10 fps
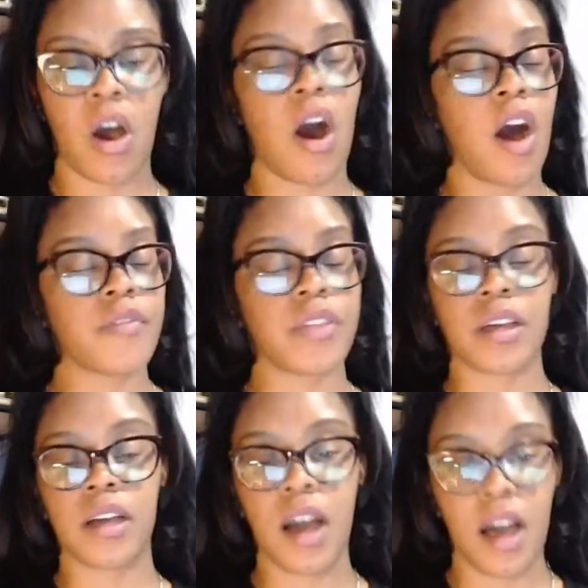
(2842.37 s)
off the
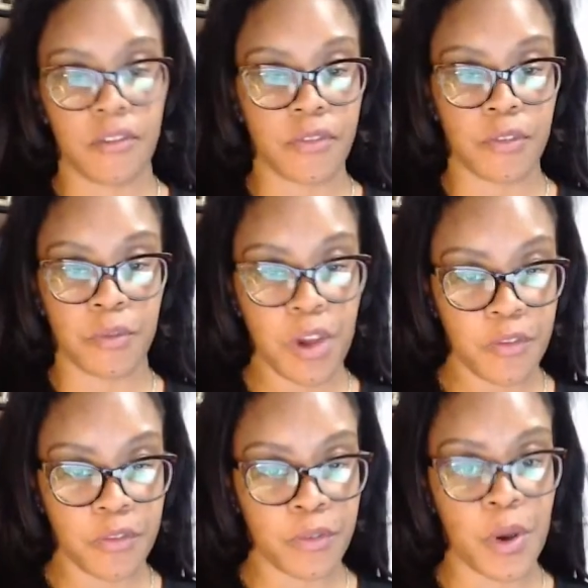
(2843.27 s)
cuff, for
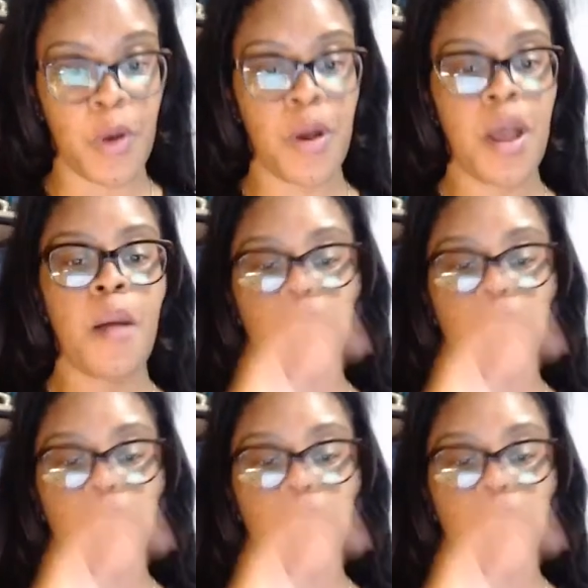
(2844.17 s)
real.